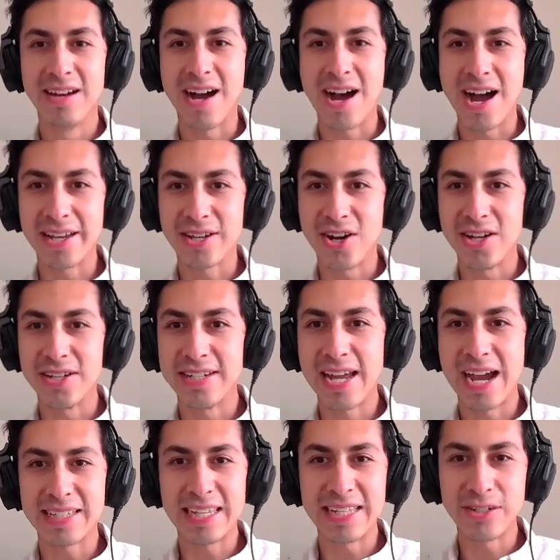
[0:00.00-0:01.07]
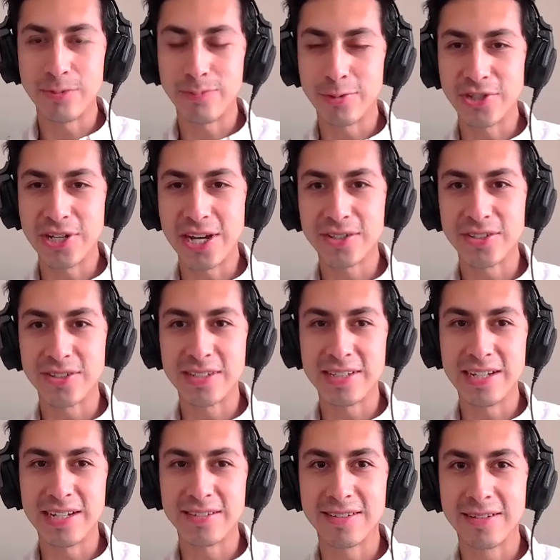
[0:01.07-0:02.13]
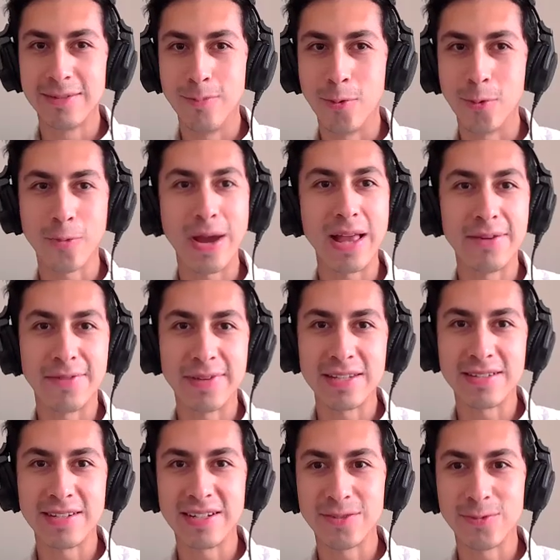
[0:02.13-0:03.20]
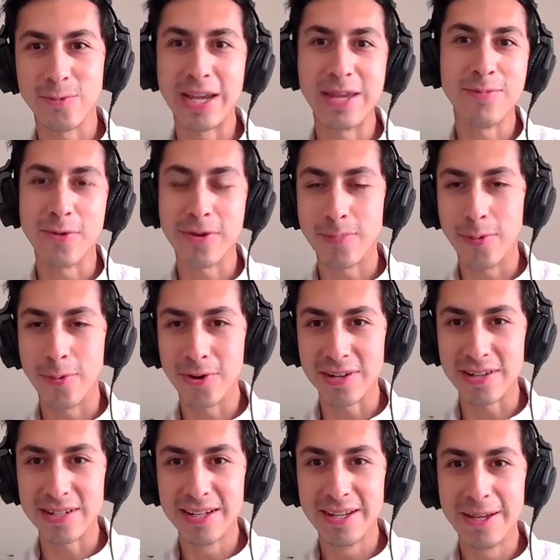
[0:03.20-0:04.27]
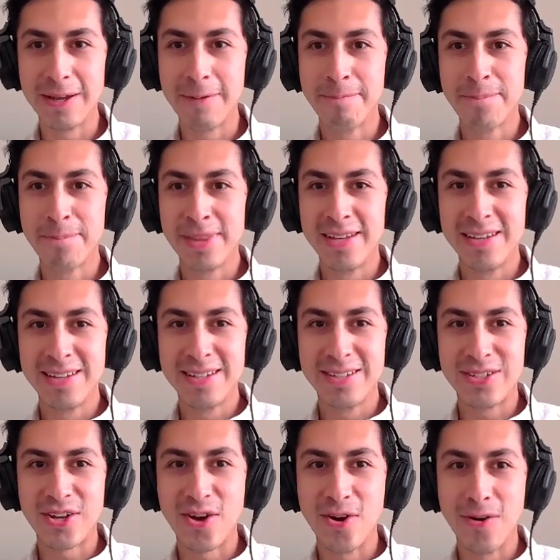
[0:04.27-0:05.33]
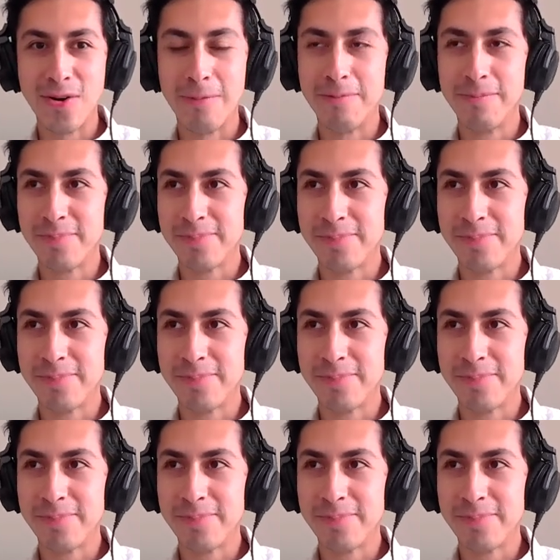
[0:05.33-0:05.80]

eye contact, energy projection takes more relevance and is way more important. So